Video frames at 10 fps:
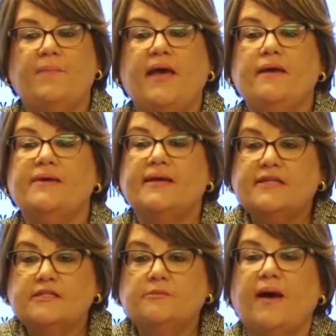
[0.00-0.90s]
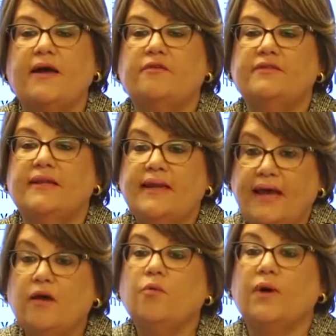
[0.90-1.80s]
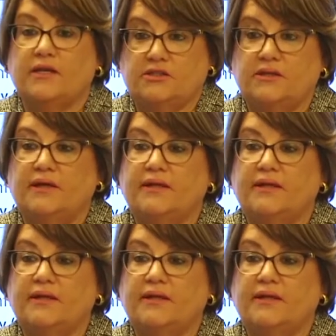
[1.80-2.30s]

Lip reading: maybe in spite of the language,